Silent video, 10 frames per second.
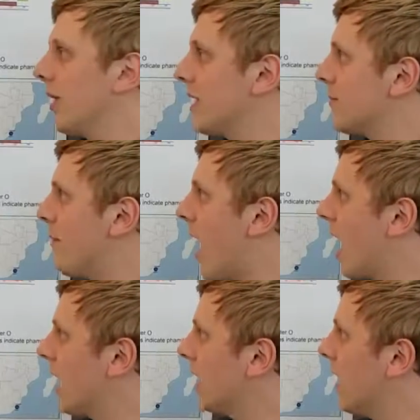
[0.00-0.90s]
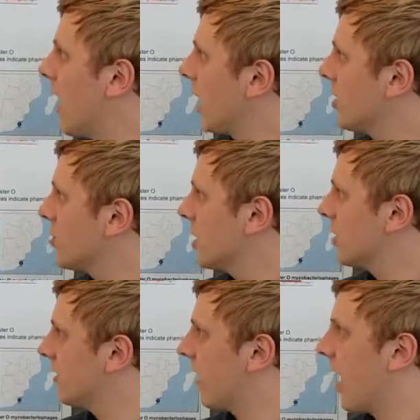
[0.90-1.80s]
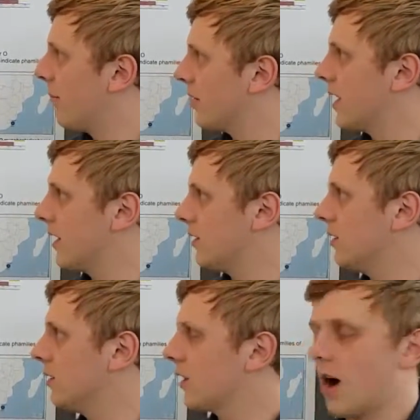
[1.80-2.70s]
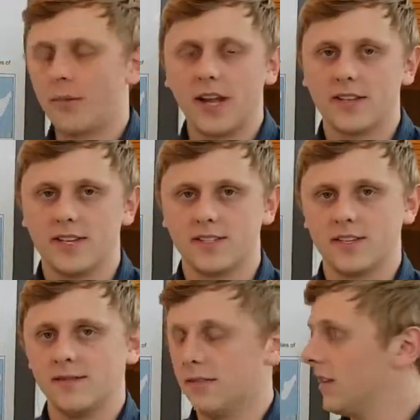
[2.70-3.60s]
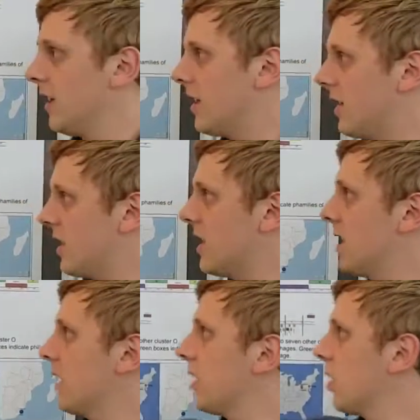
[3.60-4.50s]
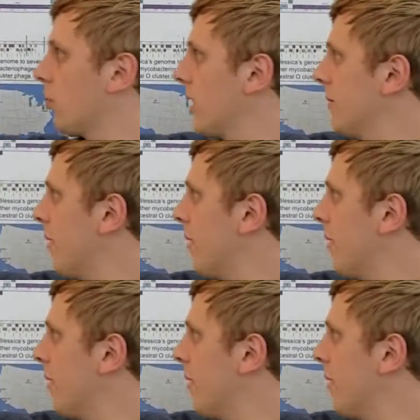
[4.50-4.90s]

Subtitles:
it is my construction of a hypothetical common ancestor. The green